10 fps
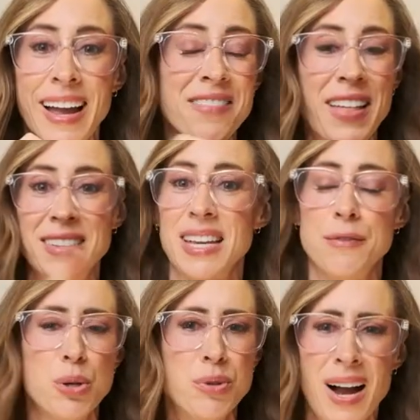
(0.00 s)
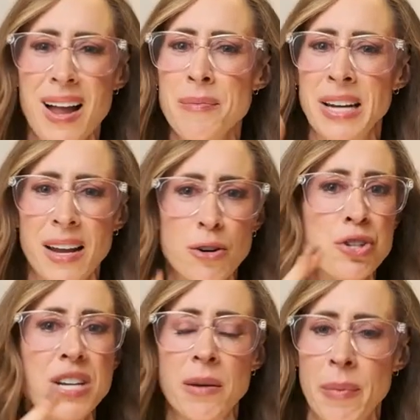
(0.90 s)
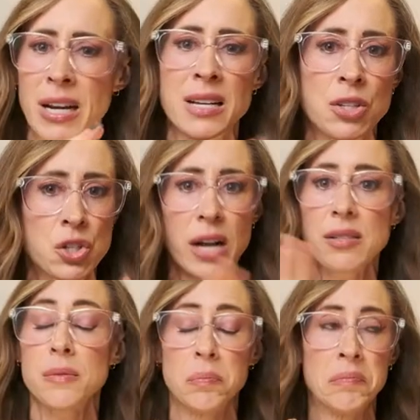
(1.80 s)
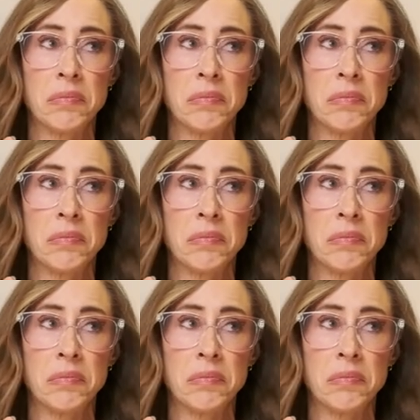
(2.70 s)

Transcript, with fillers: And if that saves you time and energy and money and stress,